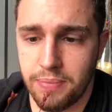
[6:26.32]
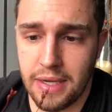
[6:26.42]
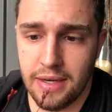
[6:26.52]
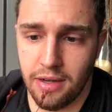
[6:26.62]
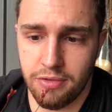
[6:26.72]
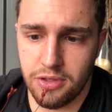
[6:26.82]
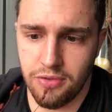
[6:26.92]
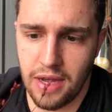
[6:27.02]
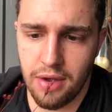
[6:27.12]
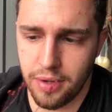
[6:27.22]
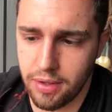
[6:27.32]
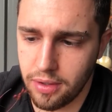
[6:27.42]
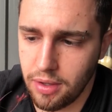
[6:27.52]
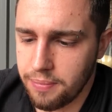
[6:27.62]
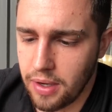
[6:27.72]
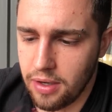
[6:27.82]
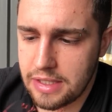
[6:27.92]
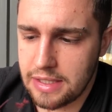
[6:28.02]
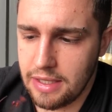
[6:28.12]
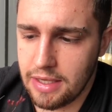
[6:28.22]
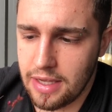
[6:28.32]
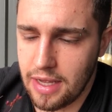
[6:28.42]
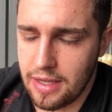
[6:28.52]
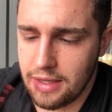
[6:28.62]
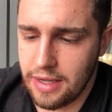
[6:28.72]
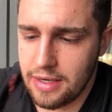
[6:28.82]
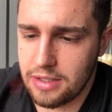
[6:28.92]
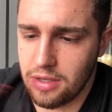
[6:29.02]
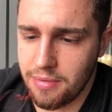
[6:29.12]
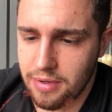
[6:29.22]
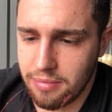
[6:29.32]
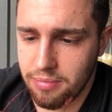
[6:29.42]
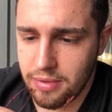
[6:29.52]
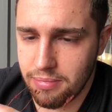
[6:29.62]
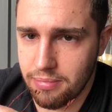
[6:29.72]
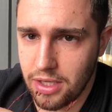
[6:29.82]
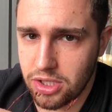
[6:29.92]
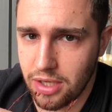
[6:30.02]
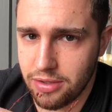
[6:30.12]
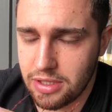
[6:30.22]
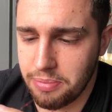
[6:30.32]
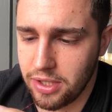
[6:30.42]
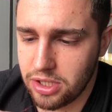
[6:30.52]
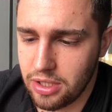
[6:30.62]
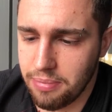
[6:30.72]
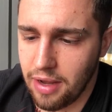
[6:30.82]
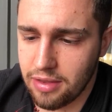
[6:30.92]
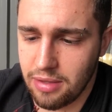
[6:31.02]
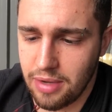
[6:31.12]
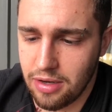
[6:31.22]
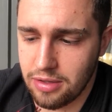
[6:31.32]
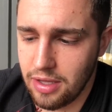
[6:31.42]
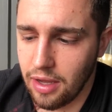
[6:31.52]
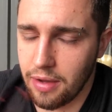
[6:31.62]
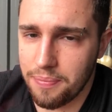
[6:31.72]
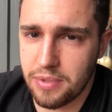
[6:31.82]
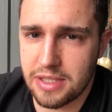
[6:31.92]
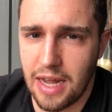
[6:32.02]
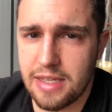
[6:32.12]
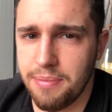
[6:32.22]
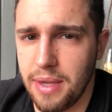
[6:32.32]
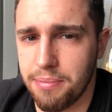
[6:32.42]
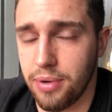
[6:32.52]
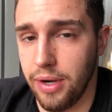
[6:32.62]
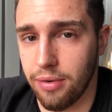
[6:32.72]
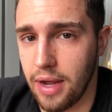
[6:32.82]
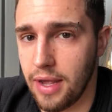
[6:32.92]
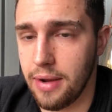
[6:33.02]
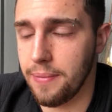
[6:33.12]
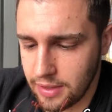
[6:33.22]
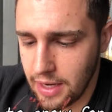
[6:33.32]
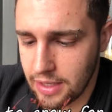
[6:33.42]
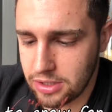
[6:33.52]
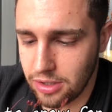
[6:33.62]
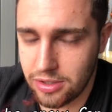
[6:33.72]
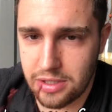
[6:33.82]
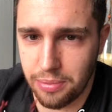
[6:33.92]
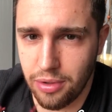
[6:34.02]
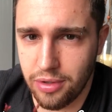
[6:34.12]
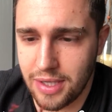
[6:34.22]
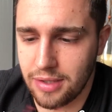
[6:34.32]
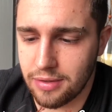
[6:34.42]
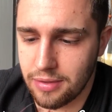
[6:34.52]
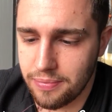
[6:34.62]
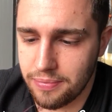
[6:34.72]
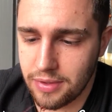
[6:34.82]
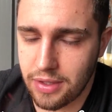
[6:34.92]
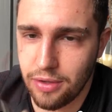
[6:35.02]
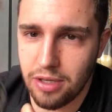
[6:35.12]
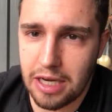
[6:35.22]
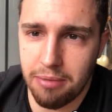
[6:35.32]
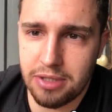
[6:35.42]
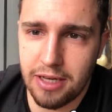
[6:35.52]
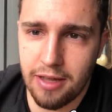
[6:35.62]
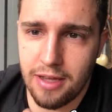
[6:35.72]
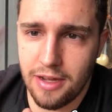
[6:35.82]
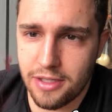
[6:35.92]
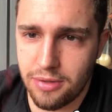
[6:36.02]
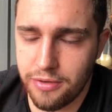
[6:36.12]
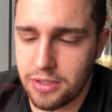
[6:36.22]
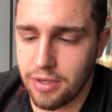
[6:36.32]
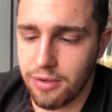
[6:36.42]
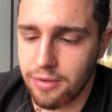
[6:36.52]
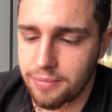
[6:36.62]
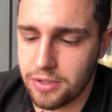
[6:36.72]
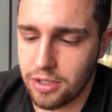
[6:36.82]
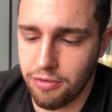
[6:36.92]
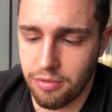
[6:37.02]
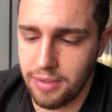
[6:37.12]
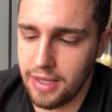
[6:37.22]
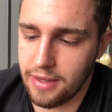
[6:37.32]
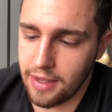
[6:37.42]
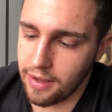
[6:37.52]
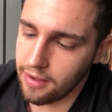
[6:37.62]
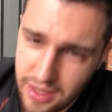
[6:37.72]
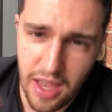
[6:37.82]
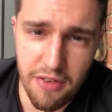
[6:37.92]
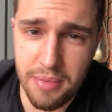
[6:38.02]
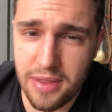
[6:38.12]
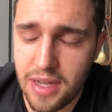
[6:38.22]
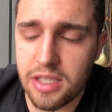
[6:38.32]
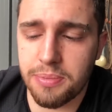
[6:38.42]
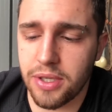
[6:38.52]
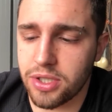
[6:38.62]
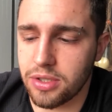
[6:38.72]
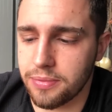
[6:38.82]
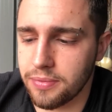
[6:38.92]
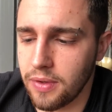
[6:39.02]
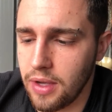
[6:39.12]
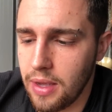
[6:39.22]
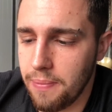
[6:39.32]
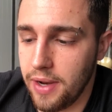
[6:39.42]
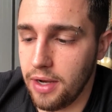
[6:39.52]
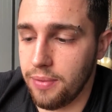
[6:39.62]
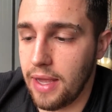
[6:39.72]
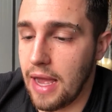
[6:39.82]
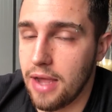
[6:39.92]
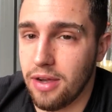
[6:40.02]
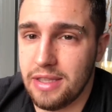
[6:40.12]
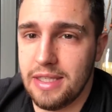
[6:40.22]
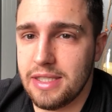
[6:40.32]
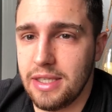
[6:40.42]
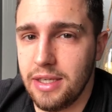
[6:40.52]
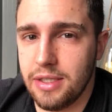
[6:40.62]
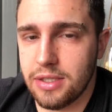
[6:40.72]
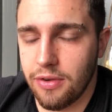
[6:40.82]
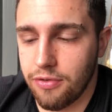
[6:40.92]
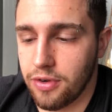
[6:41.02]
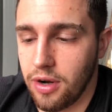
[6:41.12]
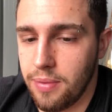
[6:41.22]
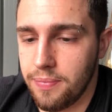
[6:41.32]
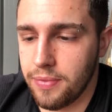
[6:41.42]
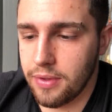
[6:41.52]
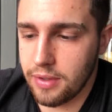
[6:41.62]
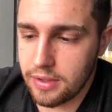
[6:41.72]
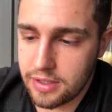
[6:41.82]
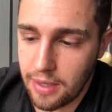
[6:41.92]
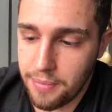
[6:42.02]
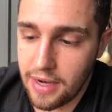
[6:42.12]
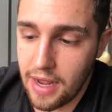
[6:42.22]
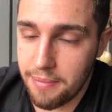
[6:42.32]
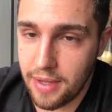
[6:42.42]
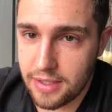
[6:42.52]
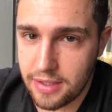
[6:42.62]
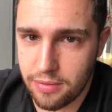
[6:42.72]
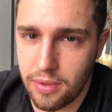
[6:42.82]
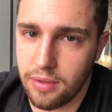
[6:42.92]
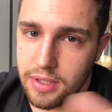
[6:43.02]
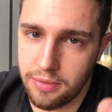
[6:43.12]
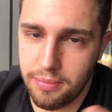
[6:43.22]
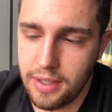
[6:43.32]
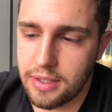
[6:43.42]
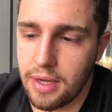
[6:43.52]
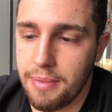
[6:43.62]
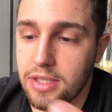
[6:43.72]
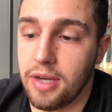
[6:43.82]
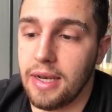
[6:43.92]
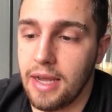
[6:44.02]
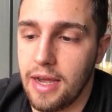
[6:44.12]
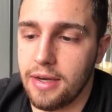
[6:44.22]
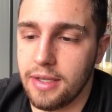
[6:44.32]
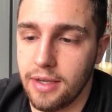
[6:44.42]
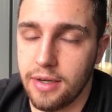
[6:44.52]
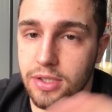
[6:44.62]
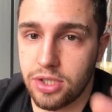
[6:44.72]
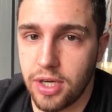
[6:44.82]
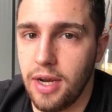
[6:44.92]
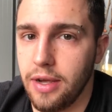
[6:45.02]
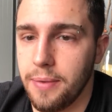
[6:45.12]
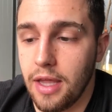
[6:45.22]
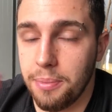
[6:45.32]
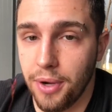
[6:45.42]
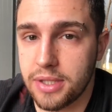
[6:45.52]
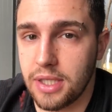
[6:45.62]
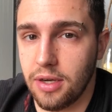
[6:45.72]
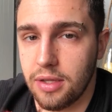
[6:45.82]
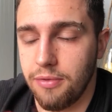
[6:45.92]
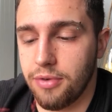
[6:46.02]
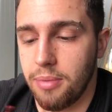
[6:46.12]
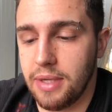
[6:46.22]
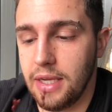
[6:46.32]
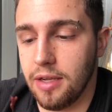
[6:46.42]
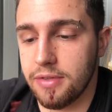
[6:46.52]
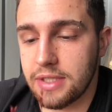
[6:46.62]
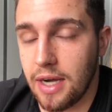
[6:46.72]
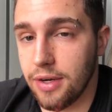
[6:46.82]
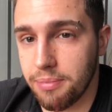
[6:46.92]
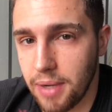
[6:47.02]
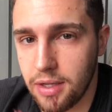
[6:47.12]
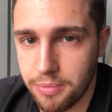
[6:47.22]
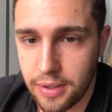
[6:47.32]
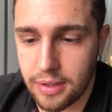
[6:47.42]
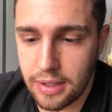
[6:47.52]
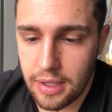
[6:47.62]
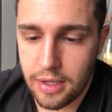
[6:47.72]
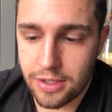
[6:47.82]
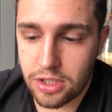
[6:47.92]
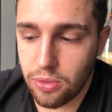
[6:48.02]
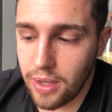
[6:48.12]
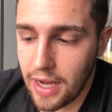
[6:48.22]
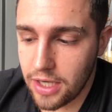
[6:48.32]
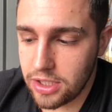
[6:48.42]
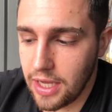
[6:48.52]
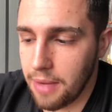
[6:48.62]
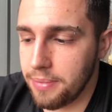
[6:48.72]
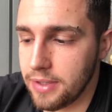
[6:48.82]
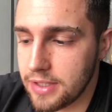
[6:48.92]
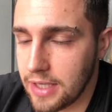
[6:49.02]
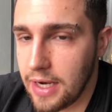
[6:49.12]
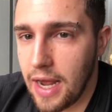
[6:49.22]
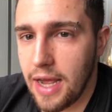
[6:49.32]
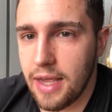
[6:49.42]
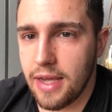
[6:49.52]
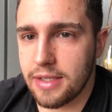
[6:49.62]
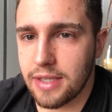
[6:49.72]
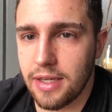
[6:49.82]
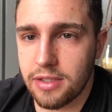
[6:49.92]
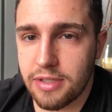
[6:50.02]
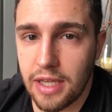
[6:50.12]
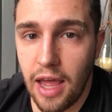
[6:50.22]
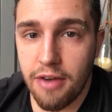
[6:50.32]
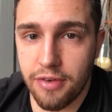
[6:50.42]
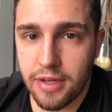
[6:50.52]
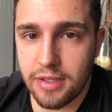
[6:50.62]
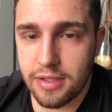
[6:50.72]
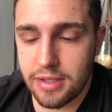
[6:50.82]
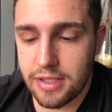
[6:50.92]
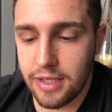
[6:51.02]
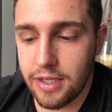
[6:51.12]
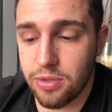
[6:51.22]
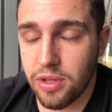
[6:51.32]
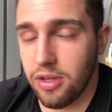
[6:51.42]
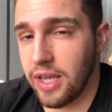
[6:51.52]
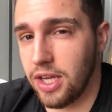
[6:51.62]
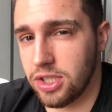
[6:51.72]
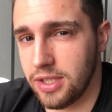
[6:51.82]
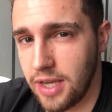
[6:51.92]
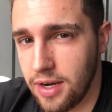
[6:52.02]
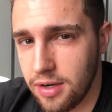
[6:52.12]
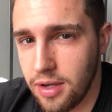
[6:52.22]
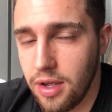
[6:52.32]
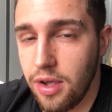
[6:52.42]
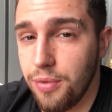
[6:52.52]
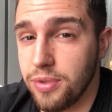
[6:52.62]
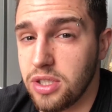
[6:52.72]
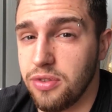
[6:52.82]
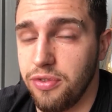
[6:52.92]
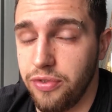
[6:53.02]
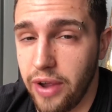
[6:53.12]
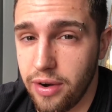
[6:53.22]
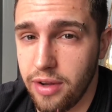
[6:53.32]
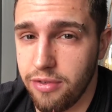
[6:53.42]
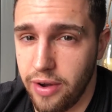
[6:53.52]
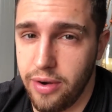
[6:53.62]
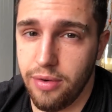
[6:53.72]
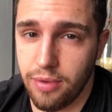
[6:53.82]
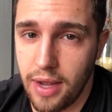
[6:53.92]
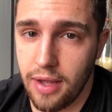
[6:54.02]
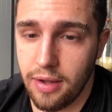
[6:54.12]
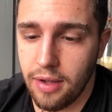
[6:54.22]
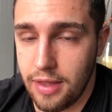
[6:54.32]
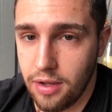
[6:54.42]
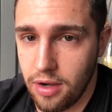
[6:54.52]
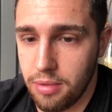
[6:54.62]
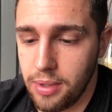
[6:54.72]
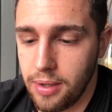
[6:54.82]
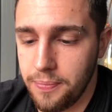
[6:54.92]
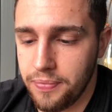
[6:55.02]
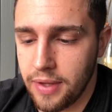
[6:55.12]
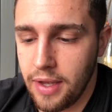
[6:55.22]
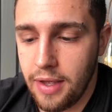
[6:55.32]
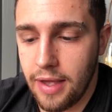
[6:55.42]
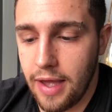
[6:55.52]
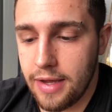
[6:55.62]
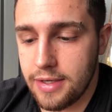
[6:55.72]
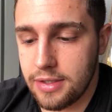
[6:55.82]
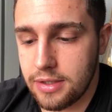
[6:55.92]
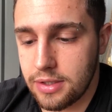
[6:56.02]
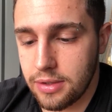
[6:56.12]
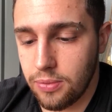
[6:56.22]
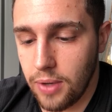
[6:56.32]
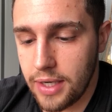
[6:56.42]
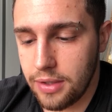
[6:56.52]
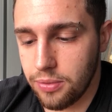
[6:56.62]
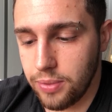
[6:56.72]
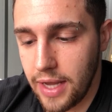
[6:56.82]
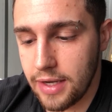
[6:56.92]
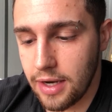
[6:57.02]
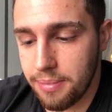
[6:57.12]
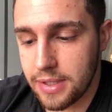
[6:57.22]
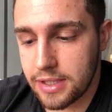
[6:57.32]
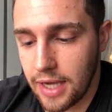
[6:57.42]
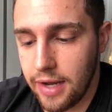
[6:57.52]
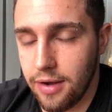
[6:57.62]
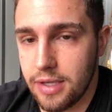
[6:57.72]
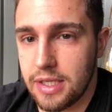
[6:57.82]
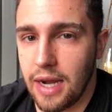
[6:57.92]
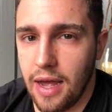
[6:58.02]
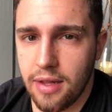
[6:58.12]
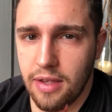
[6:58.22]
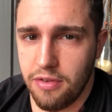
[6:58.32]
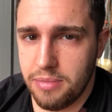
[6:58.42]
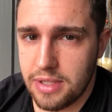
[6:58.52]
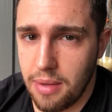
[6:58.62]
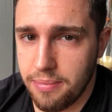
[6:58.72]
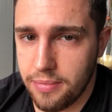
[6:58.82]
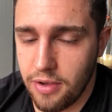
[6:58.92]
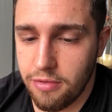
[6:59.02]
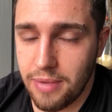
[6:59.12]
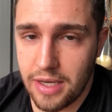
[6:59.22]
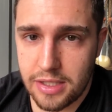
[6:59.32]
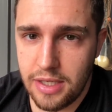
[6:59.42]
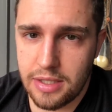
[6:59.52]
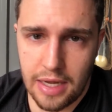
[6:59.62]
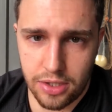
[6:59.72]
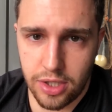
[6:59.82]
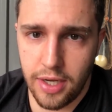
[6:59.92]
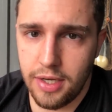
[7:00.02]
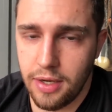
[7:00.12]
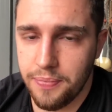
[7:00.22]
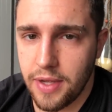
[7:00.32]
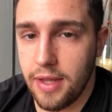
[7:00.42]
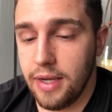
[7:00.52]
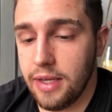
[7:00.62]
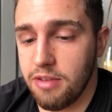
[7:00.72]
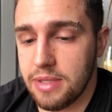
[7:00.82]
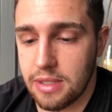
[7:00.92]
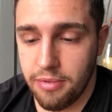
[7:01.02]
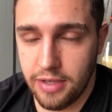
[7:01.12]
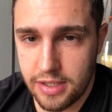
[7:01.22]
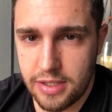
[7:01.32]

big enough to flower. But honestly, there is not much else special about them, I don't think. Besides them being pretty rare, they're like so small and they all come together as well. So for me, they haven't been that special. But anyway, I got these seeds from someone I met, well, didn't meet, I met online here in Australia. And the person I got them from, he lives down in Melbourne. So what actually happened is that I had tons of South African seeds with location data, which is very, very rare in the hobby. And what we ended up deciding on is that I'd give him some of my seeds like a trade, and then he gave me some of his